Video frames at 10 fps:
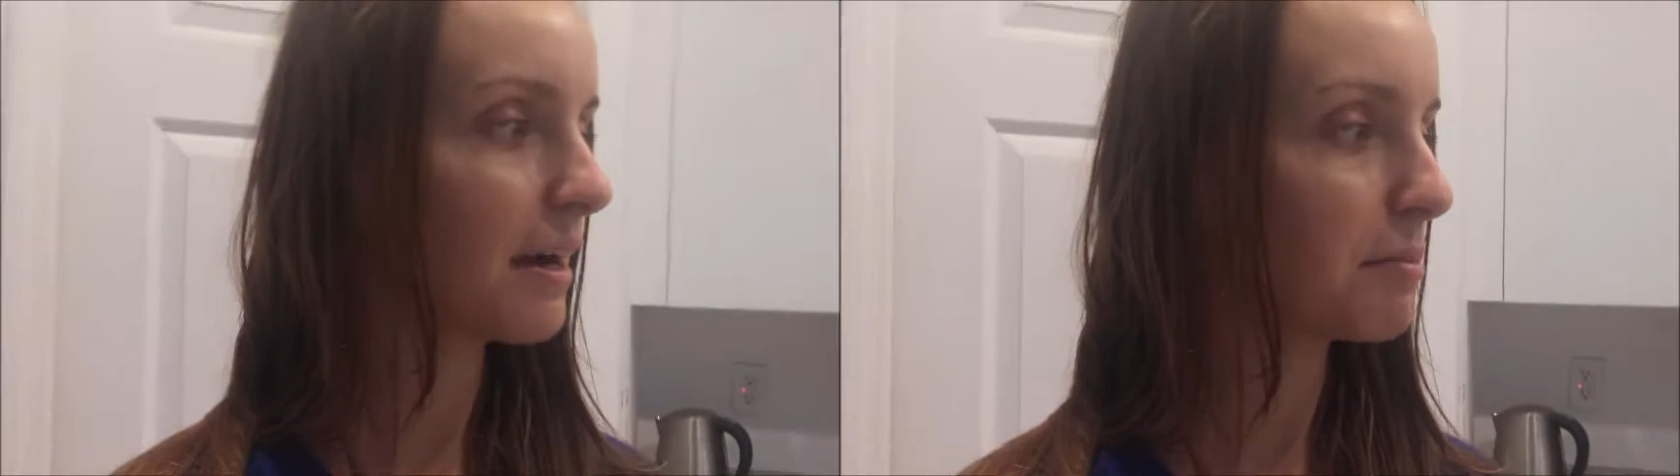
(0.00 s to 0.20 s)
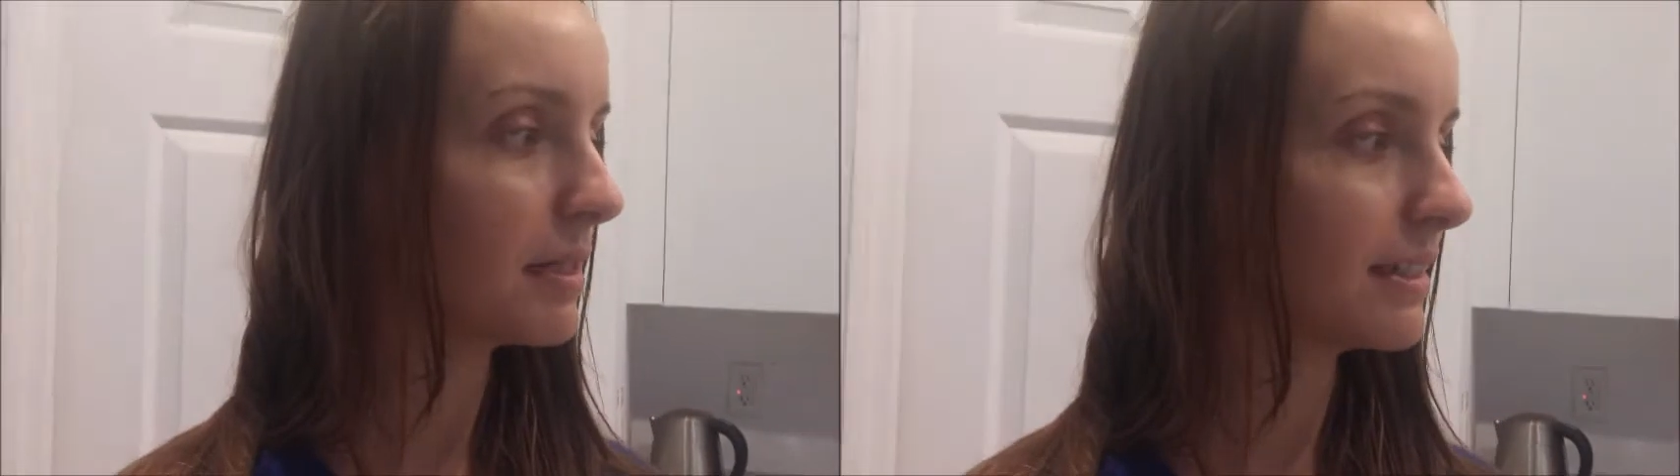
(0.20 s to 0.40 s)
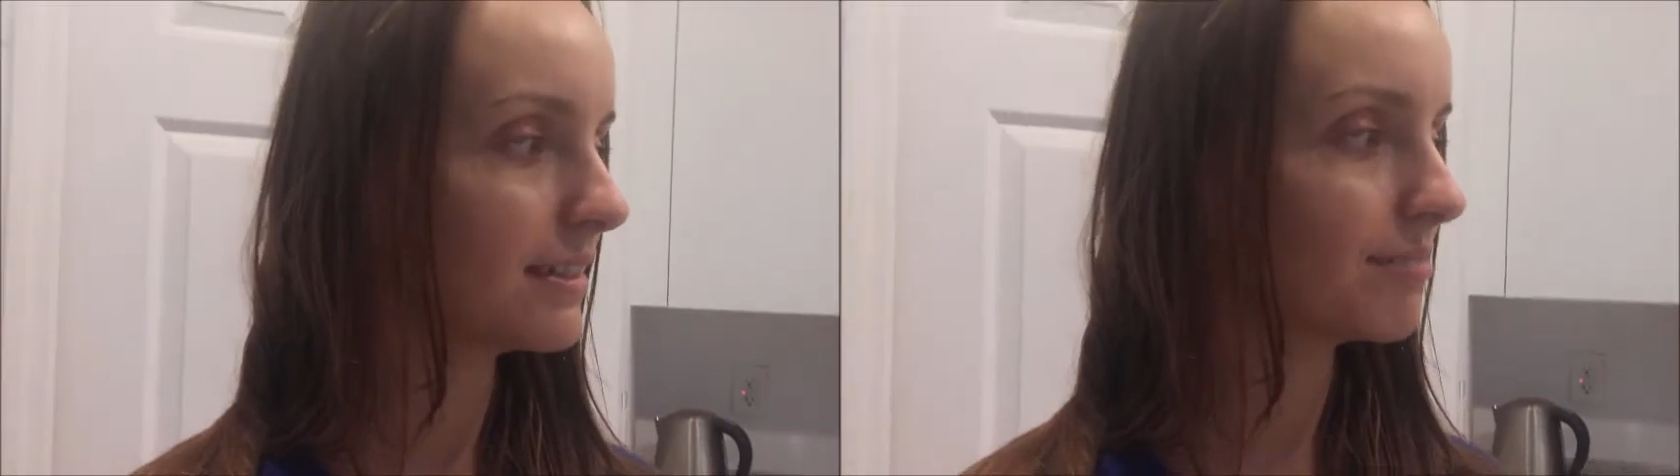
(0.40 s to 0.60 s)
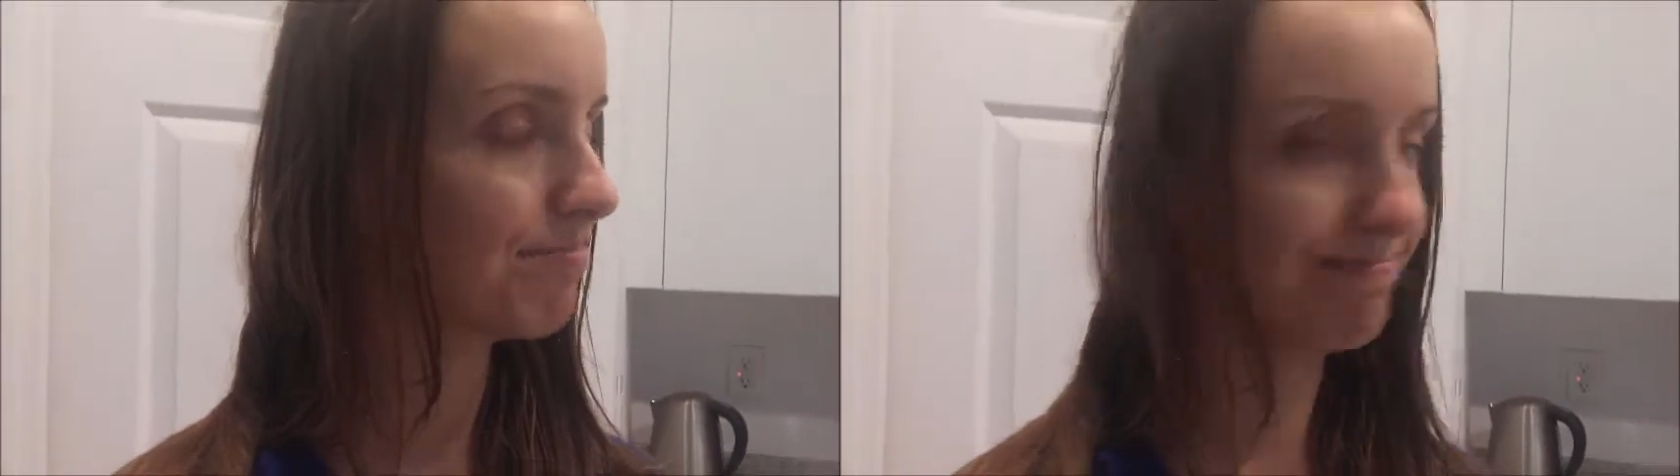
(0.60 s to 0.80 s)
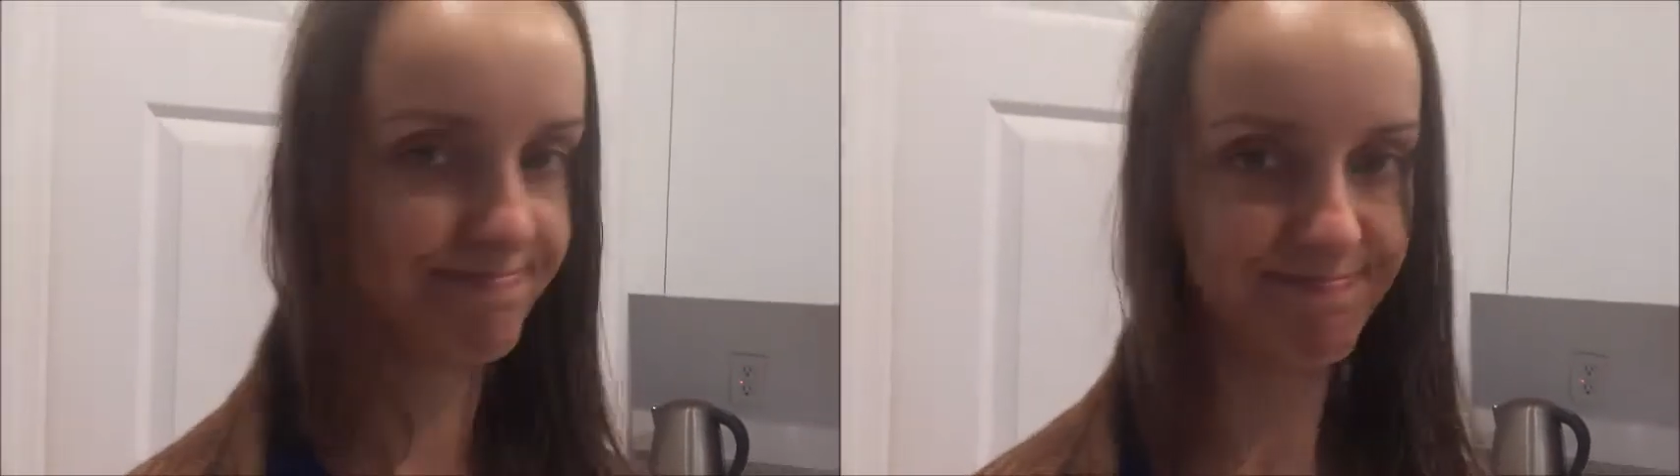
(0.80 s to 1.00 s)
I mean,
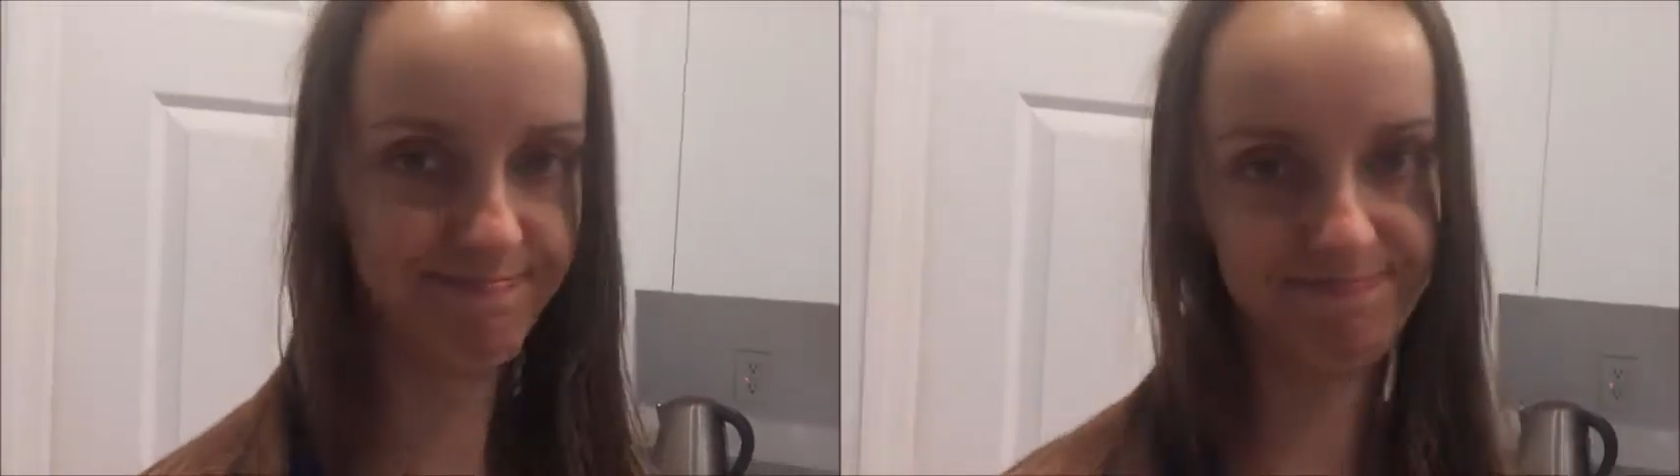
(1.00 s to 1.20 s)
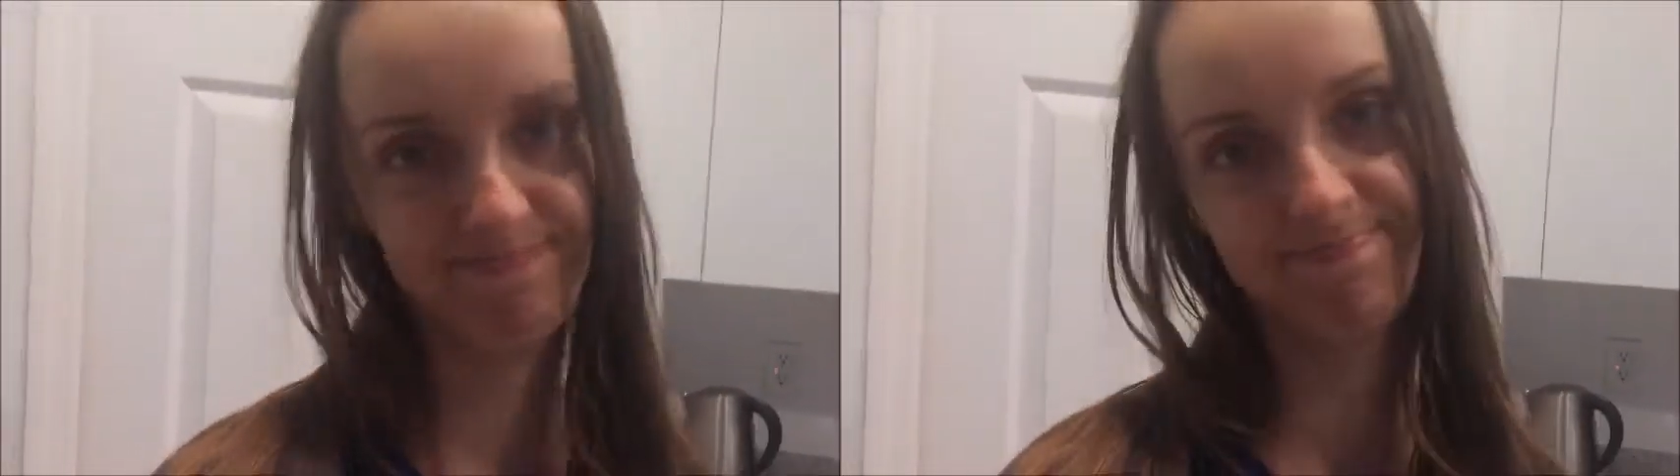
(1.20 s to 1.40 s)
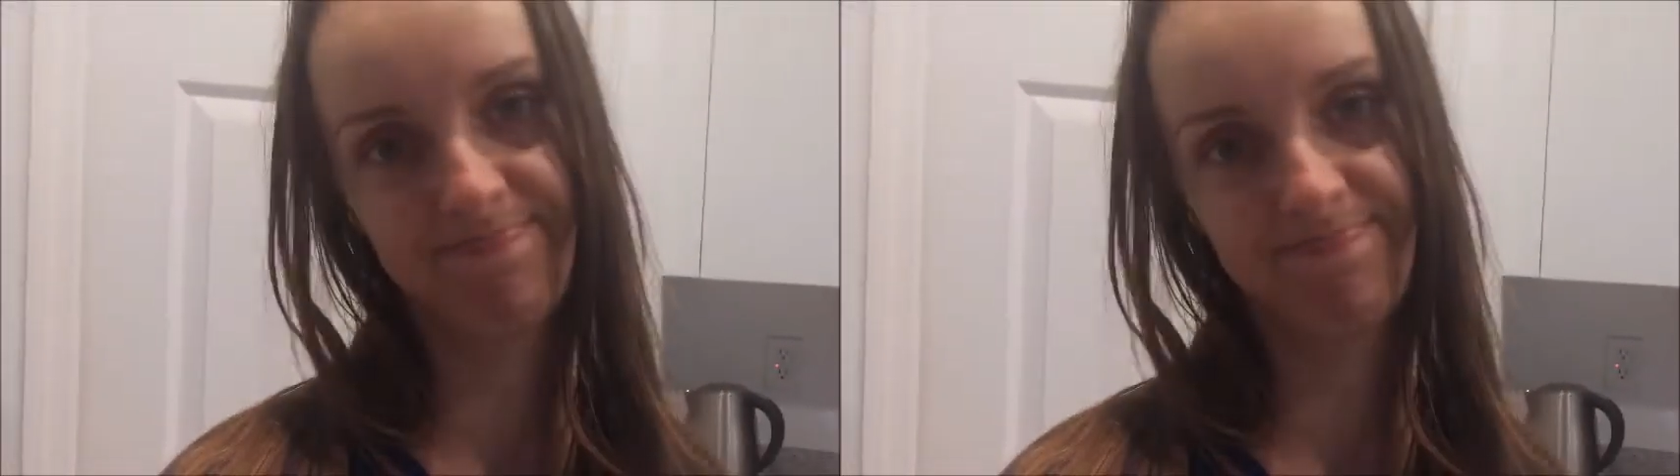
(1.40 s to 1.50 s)
hmm,